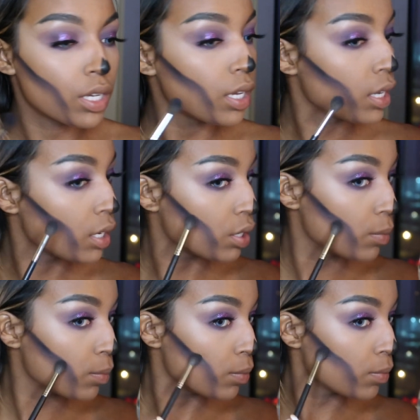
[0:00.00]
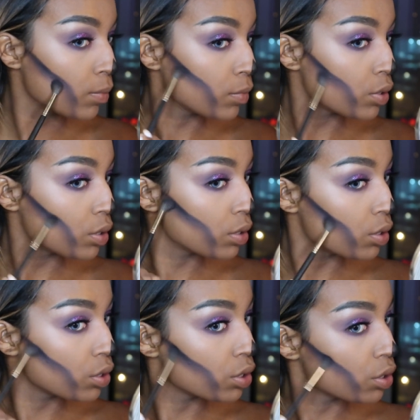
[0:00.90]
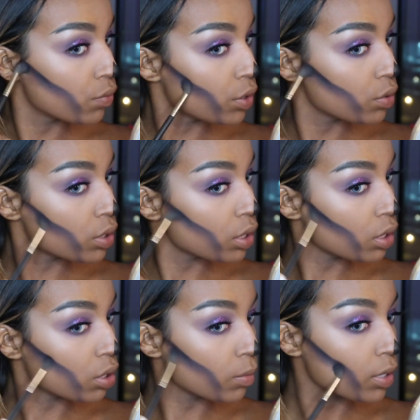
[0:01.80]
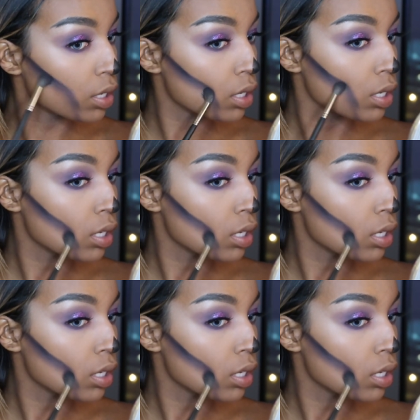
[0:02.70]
and just diffuse it a little bit.